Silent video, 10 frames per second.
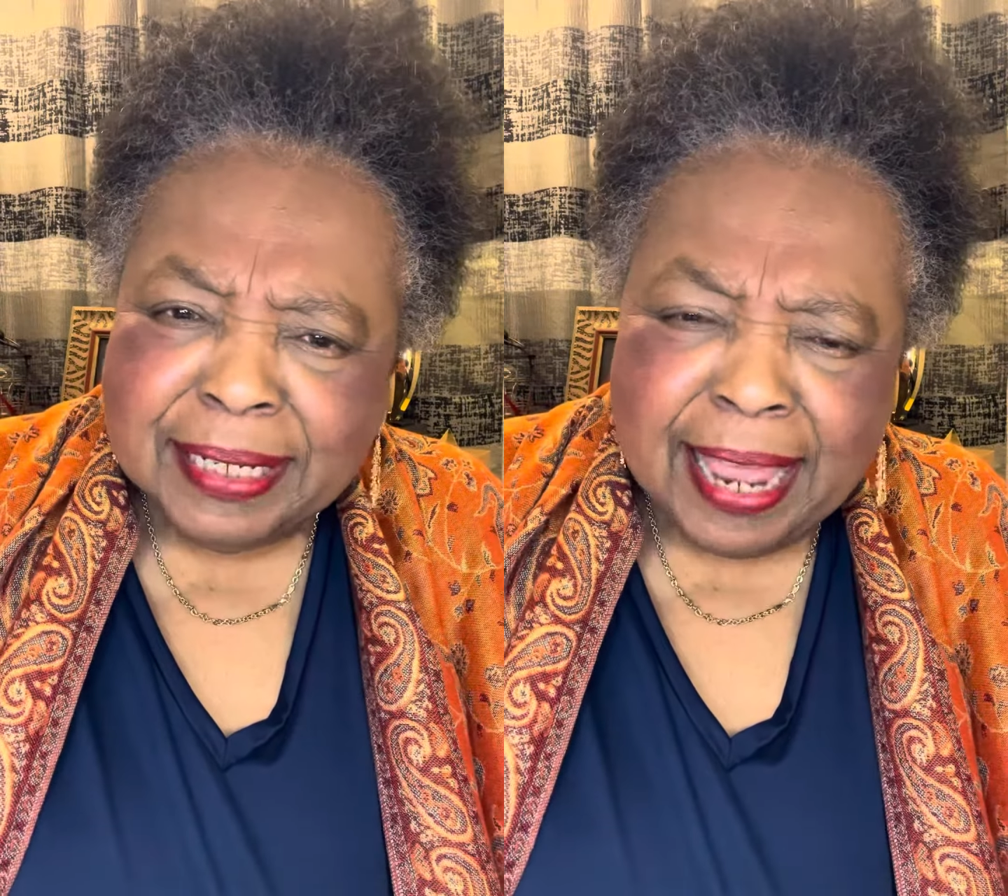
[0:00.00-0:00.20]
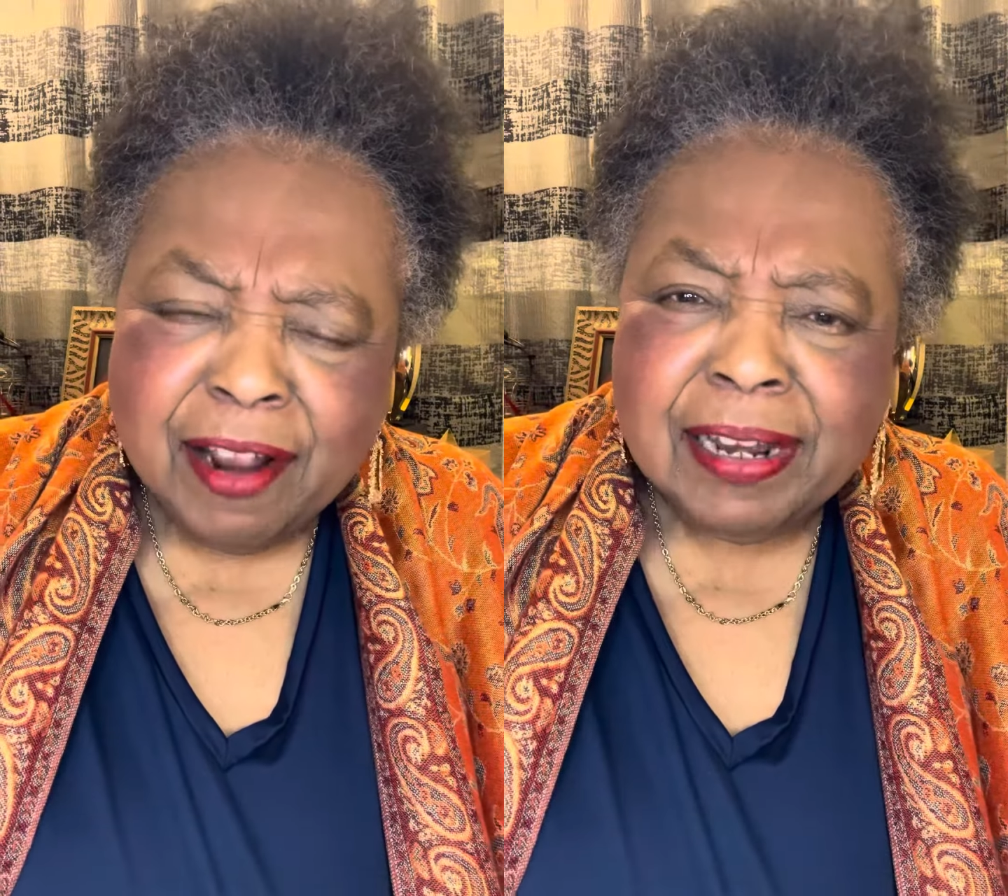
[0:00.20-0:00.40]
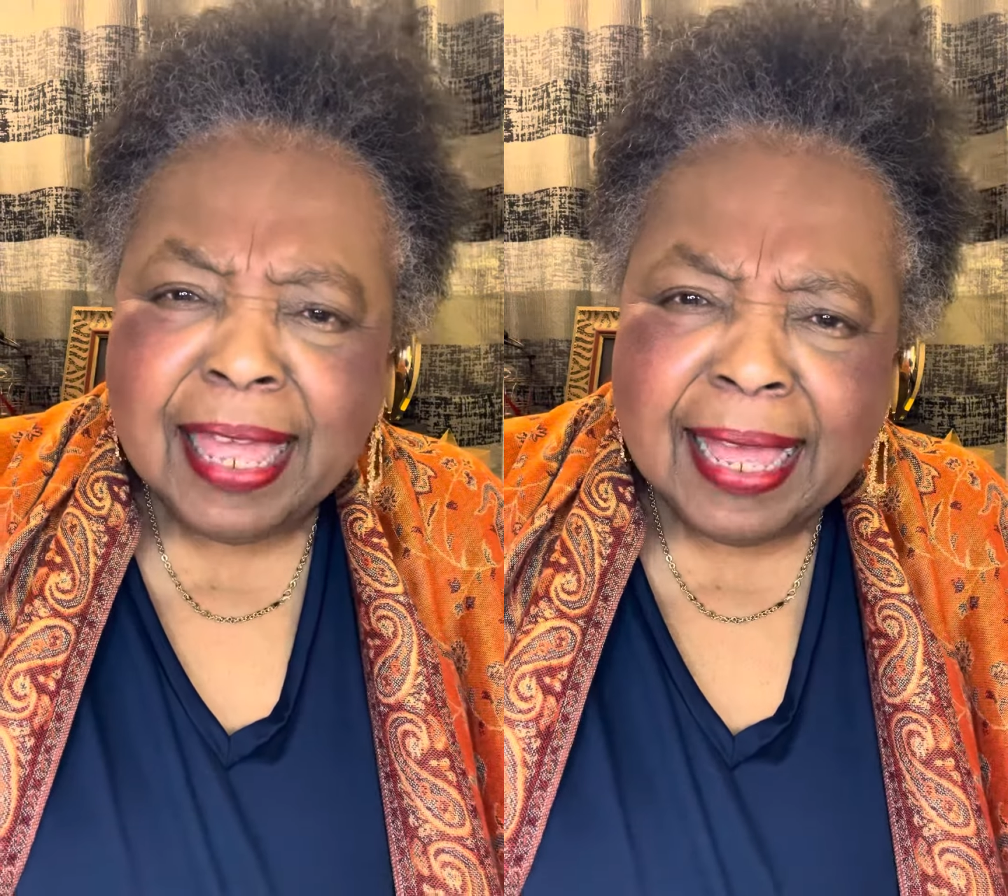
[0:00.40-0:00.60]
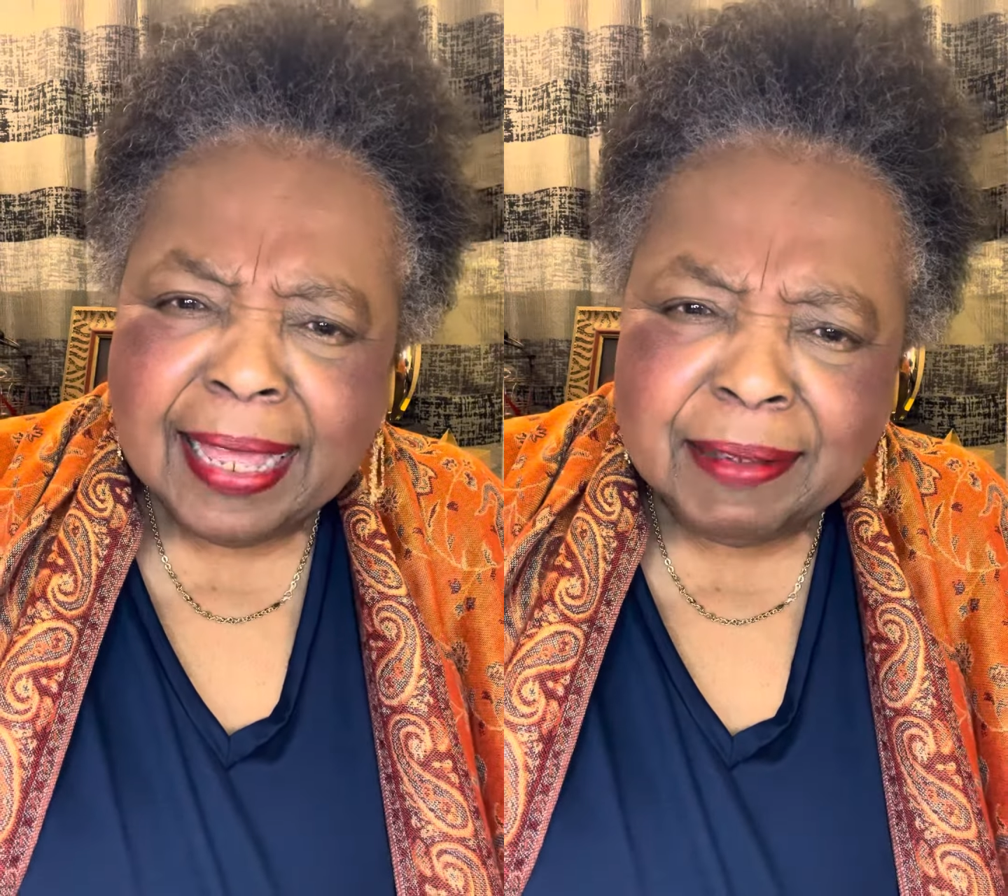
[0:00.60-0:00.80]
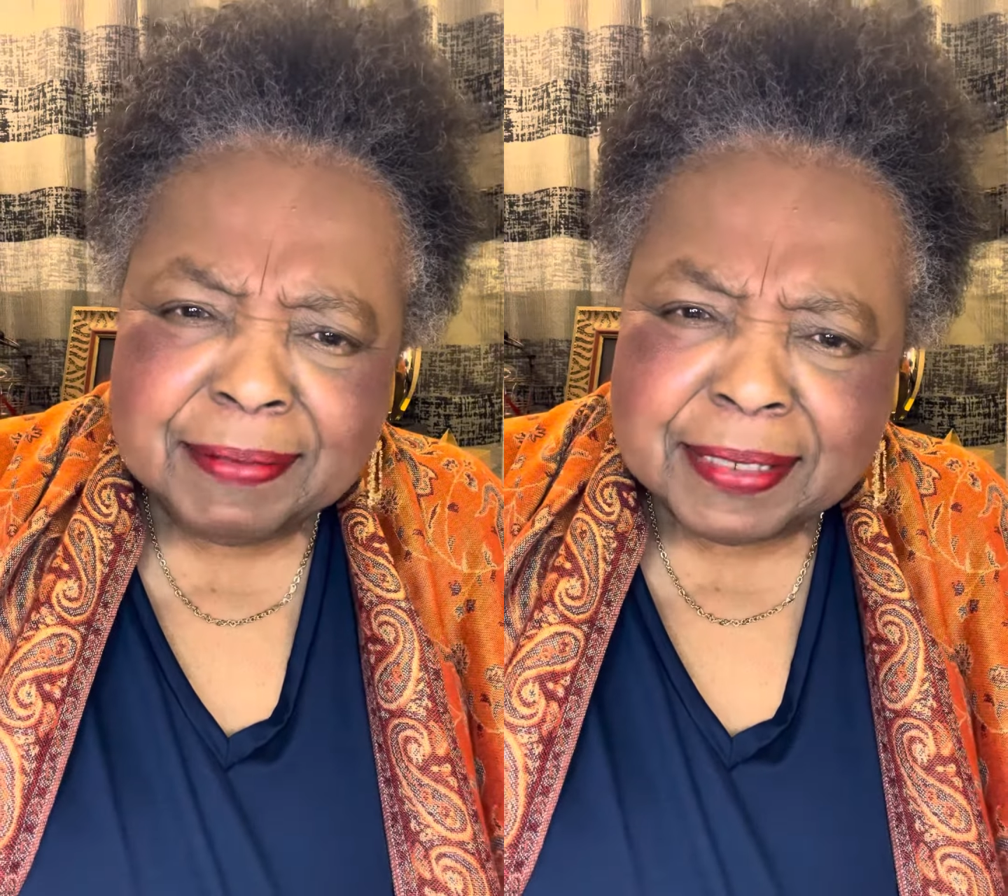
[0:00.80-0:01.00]
in our
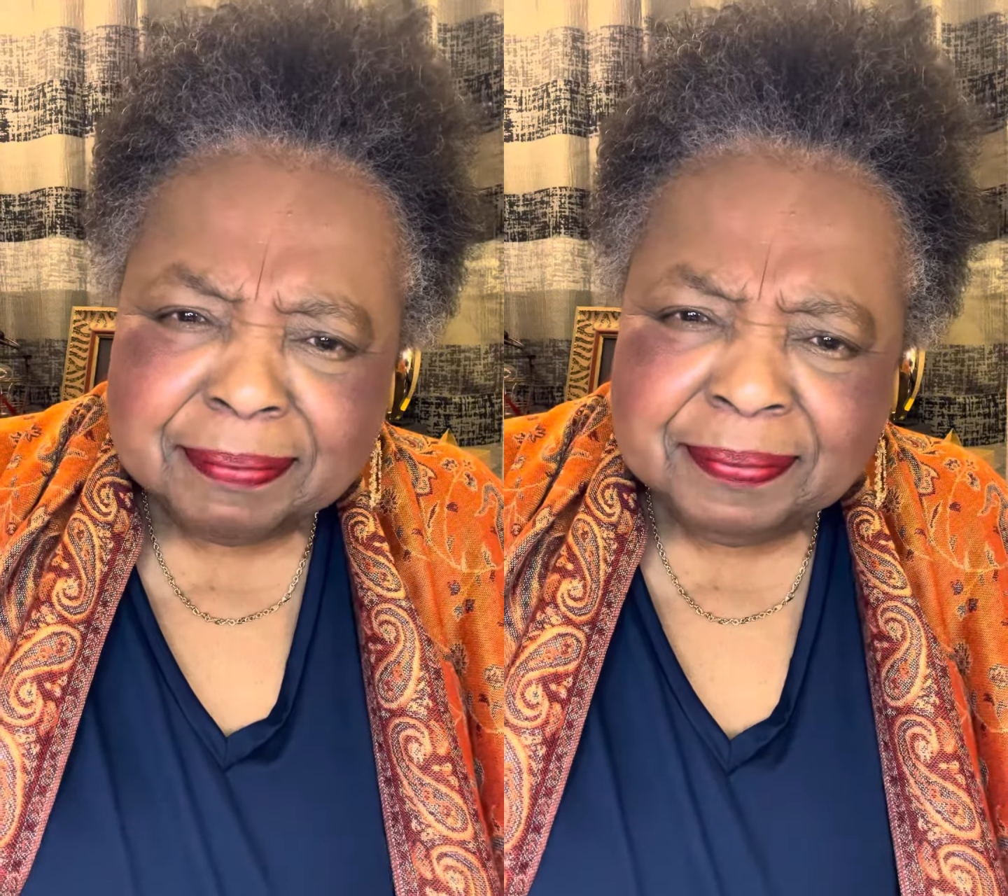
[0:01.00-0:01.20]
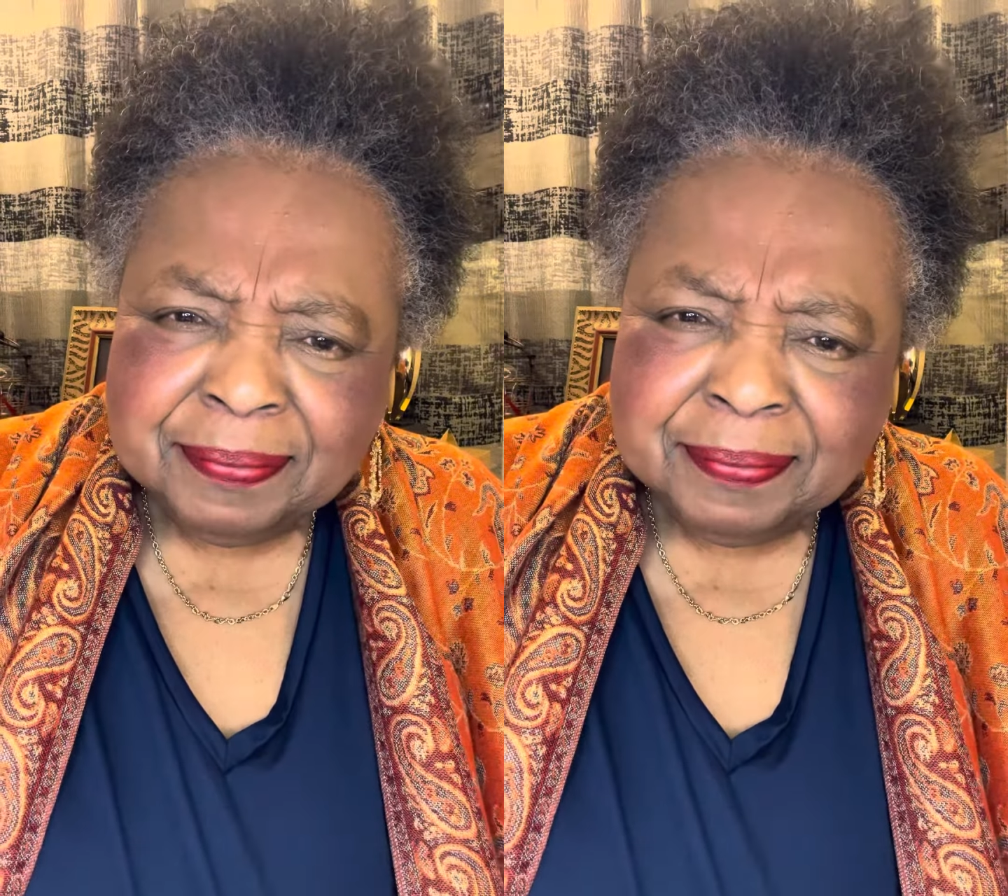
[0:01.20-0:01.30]
lives.